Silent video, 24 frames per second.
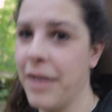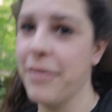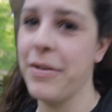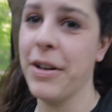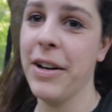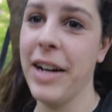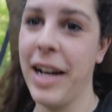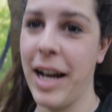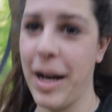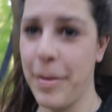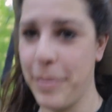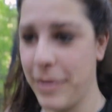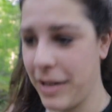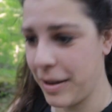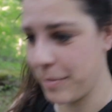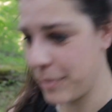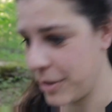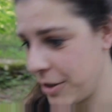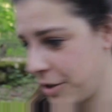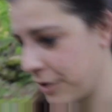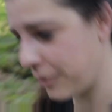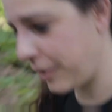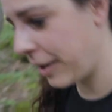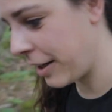I'm very happy I've
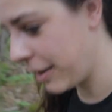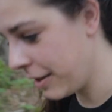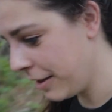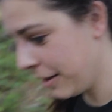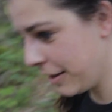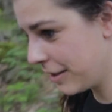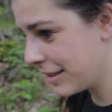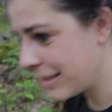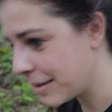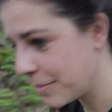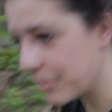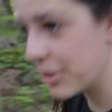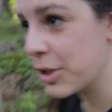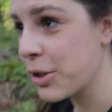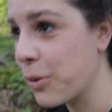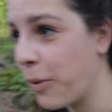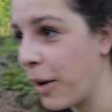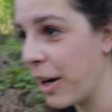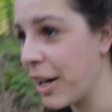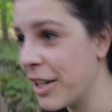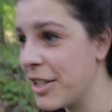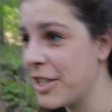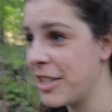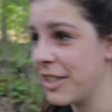been doing some
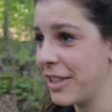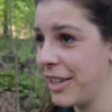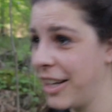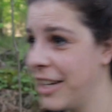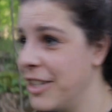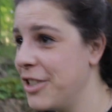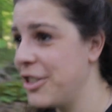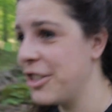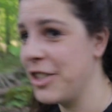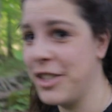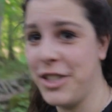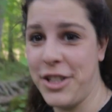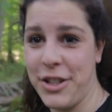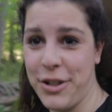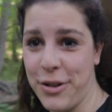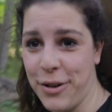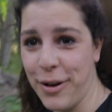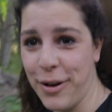squats and lunges